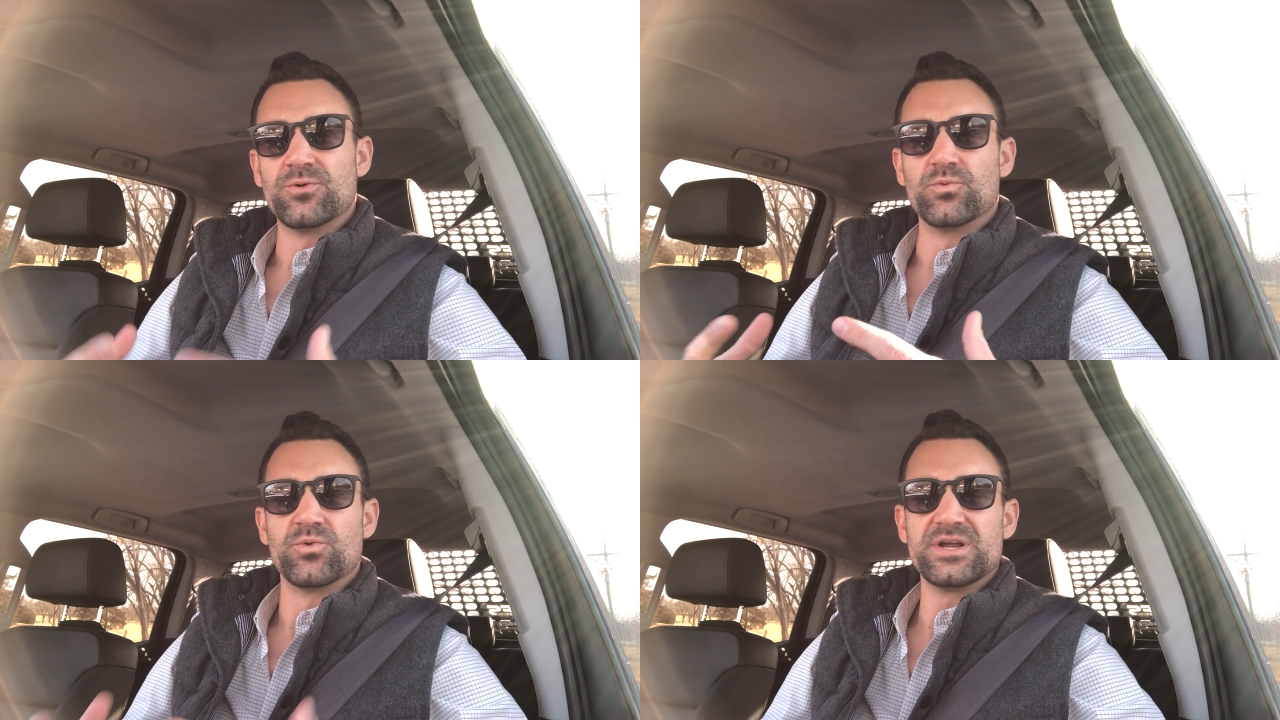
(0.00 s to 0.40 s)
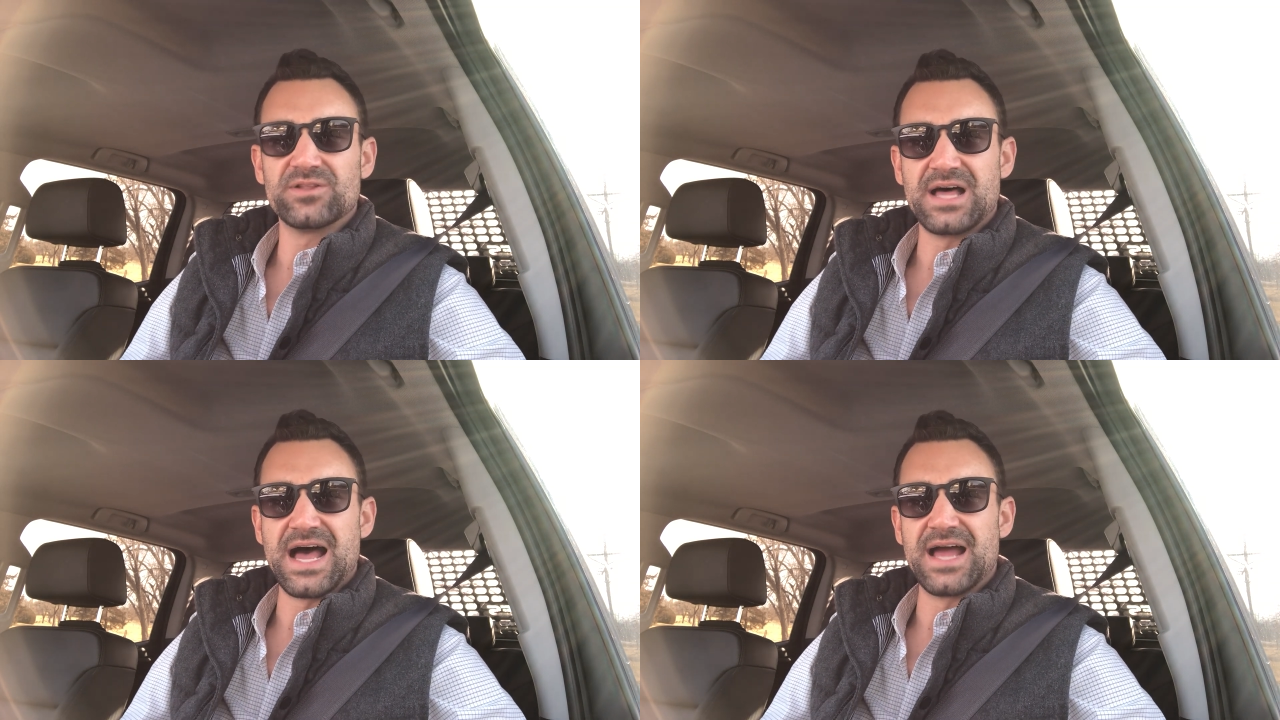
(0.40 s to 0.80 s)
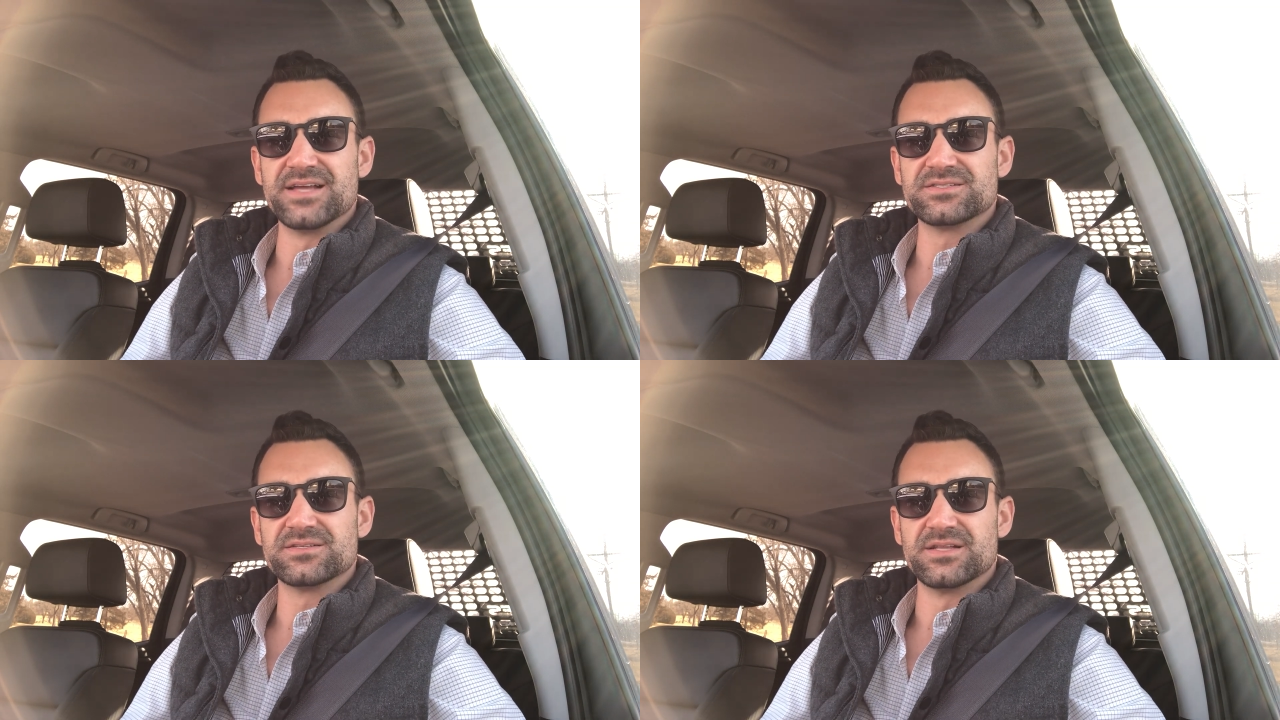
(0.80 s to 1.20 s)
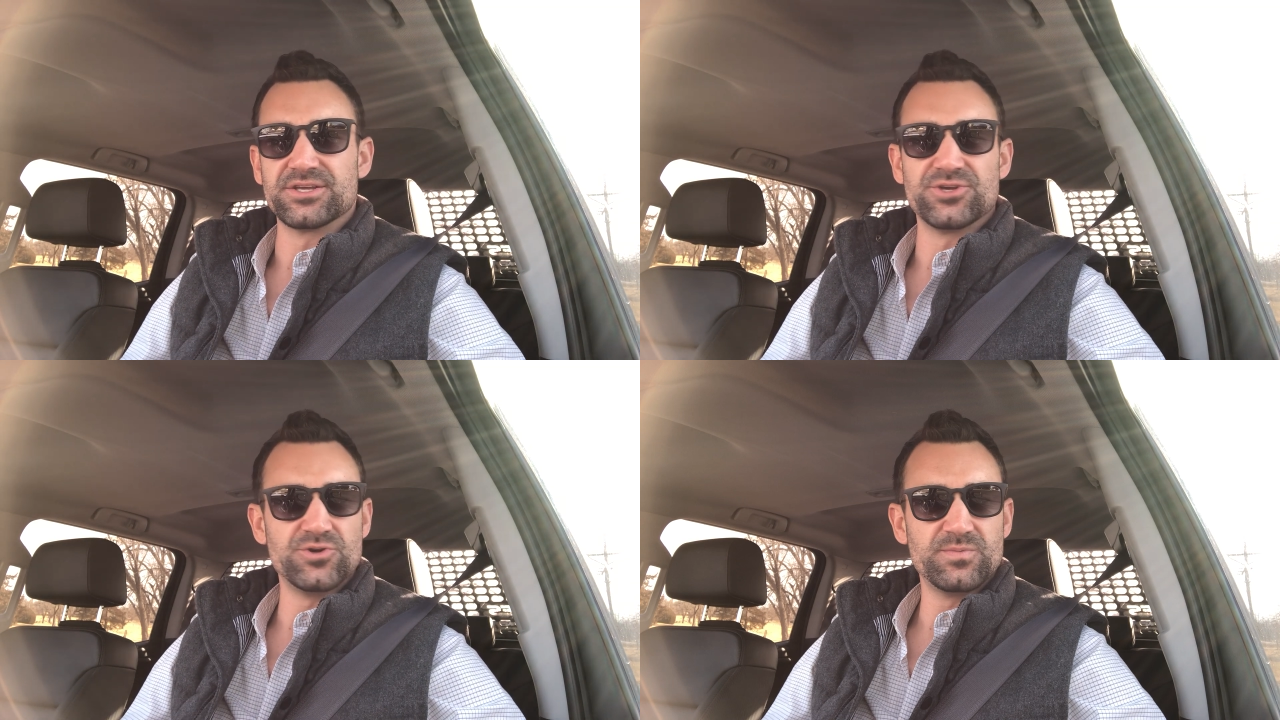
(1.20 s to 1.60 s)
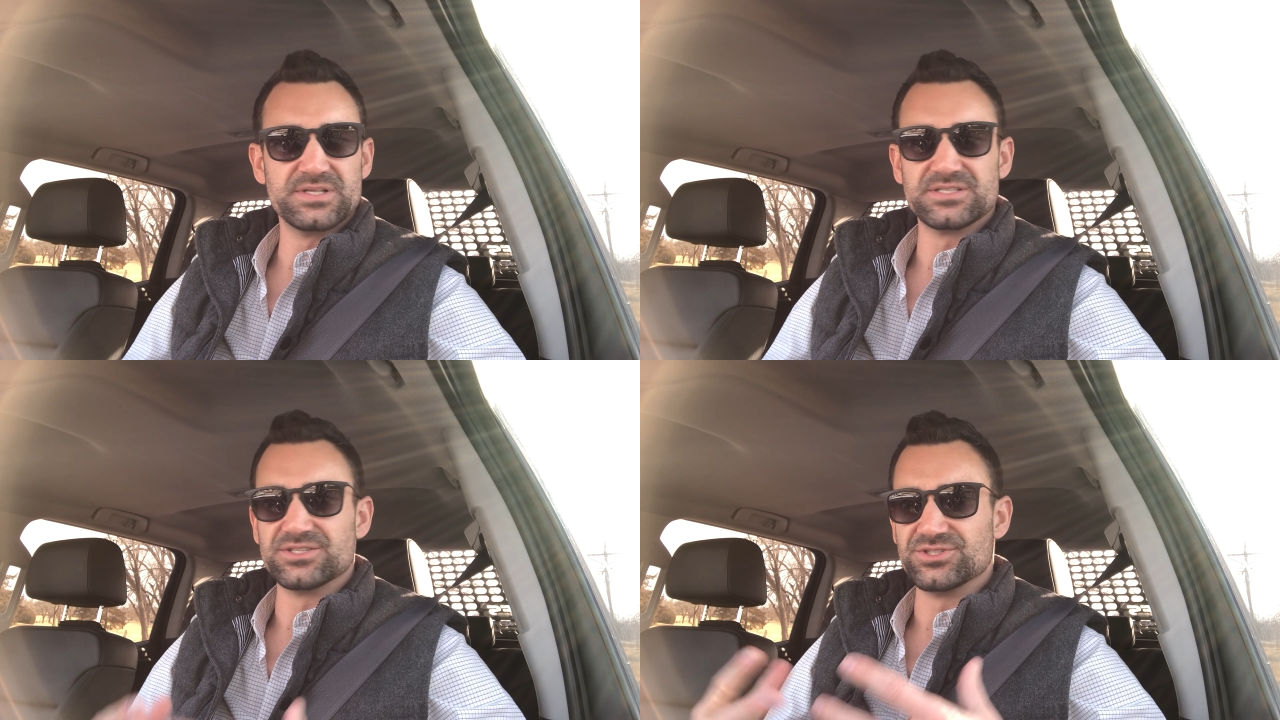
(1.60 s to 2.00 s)
realize that
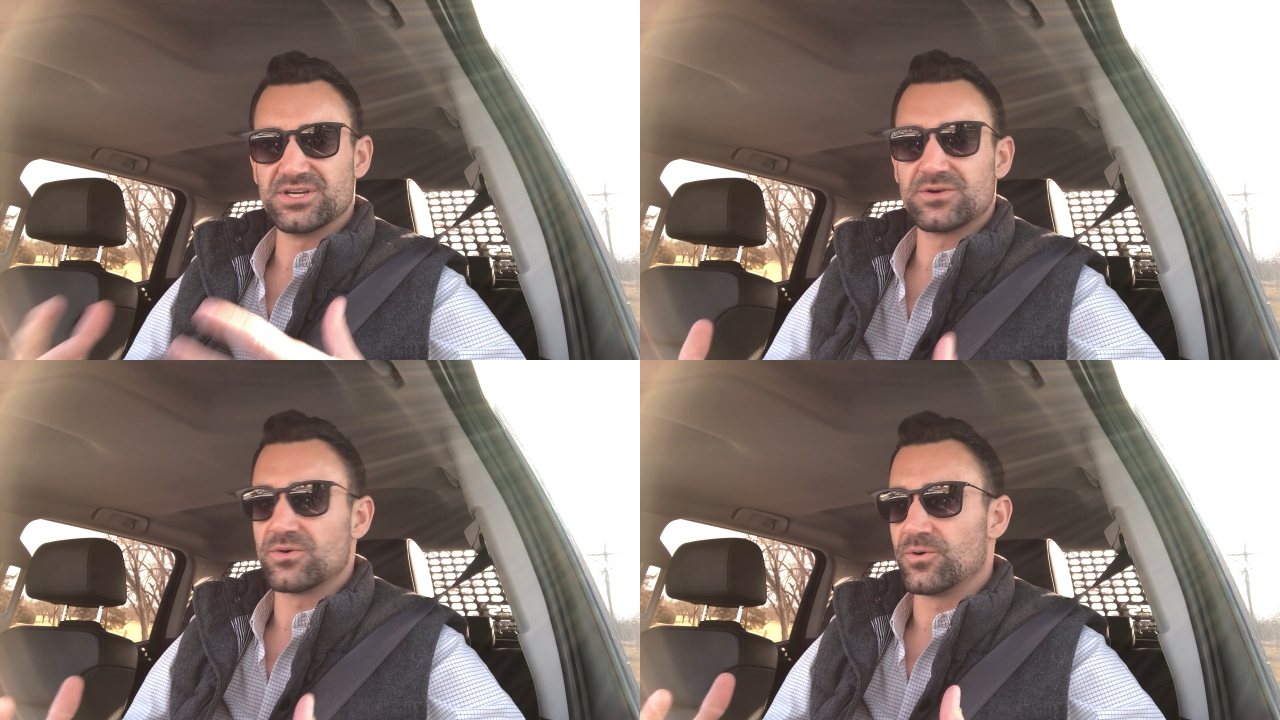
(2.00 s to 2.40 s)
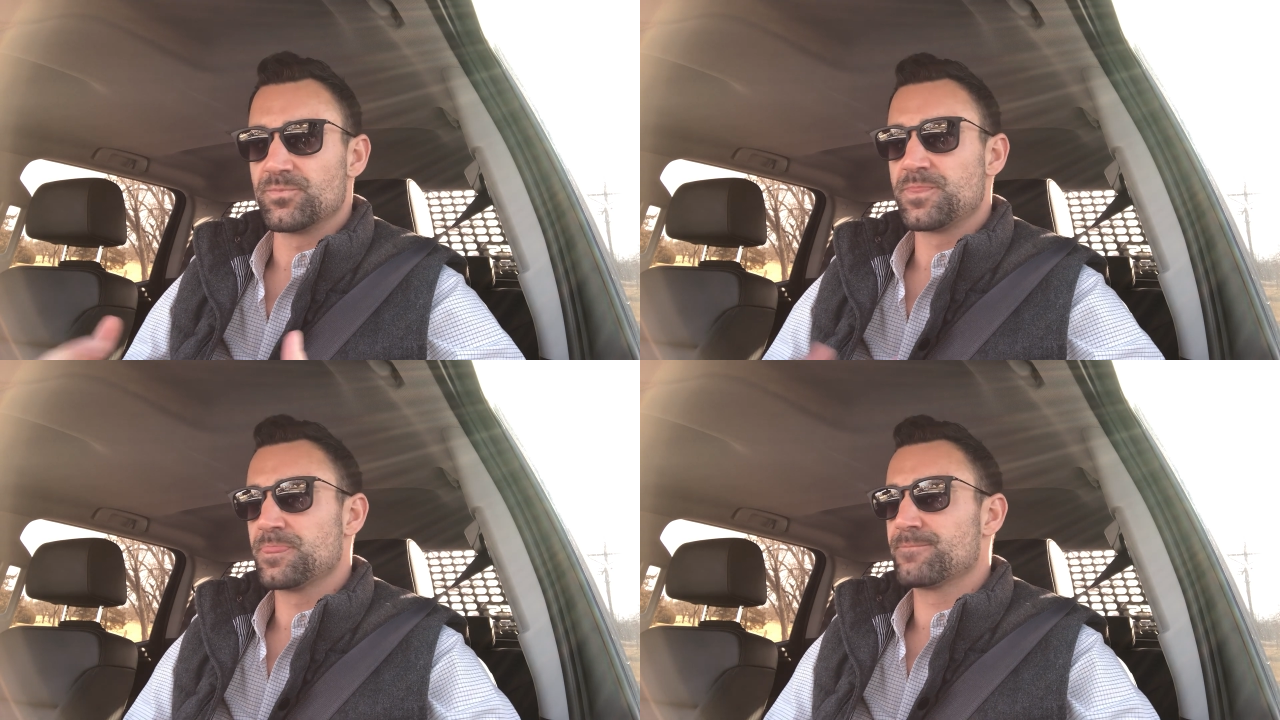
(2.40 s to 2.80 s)
humans in general,